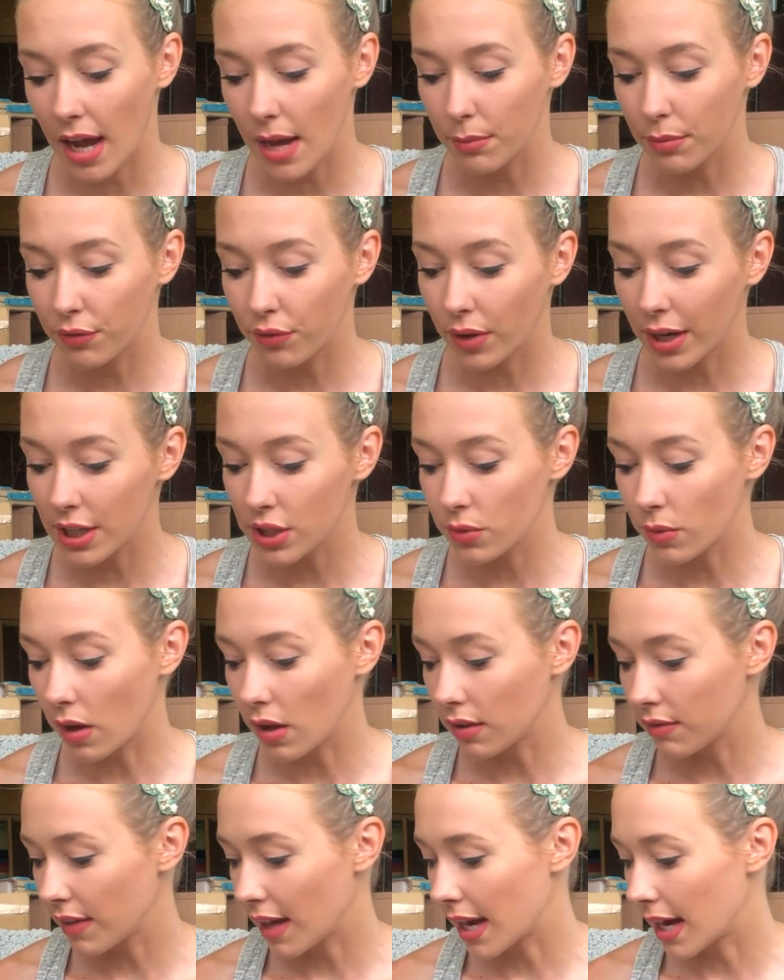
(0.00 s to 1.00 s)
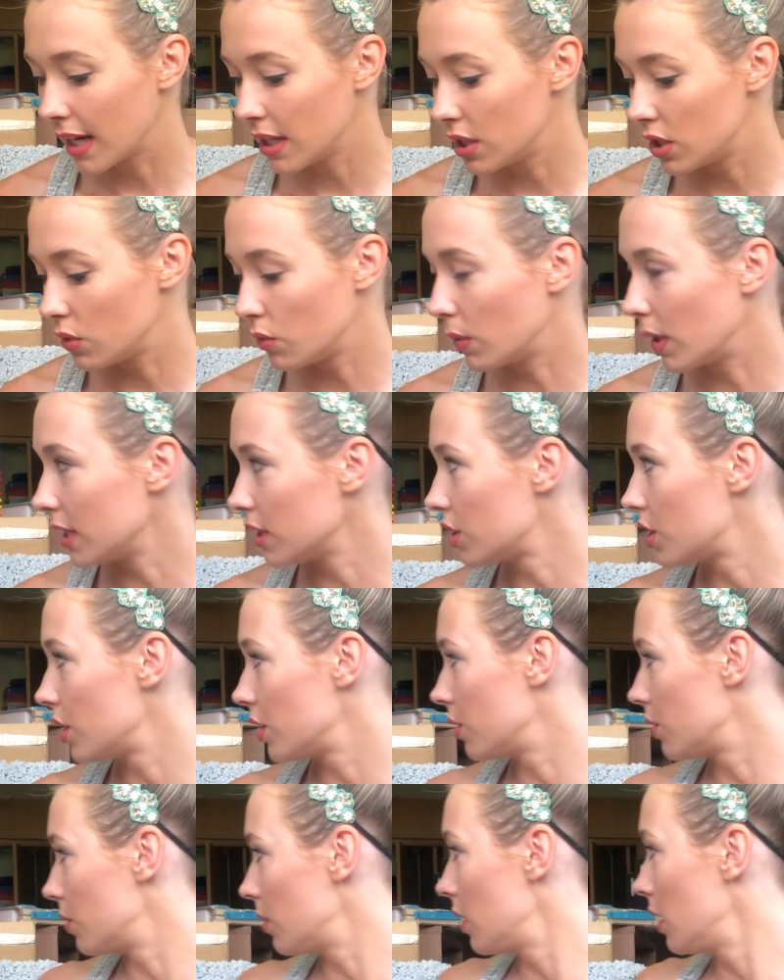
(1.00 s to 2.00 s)
Before I do all of that, I do want
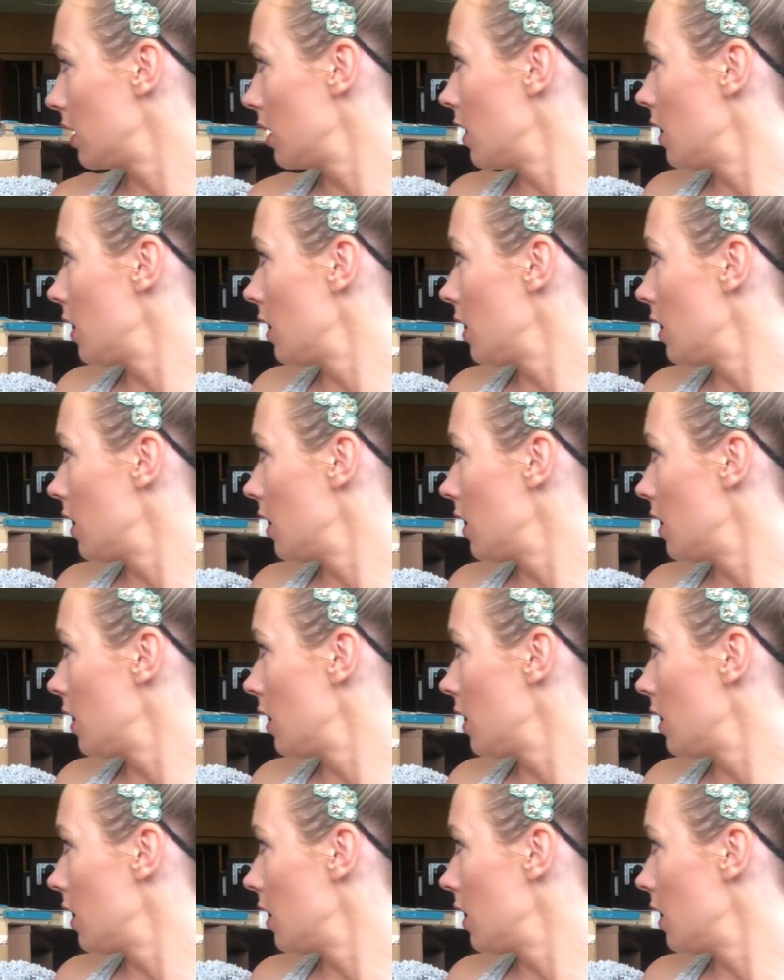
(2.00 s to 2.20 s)
to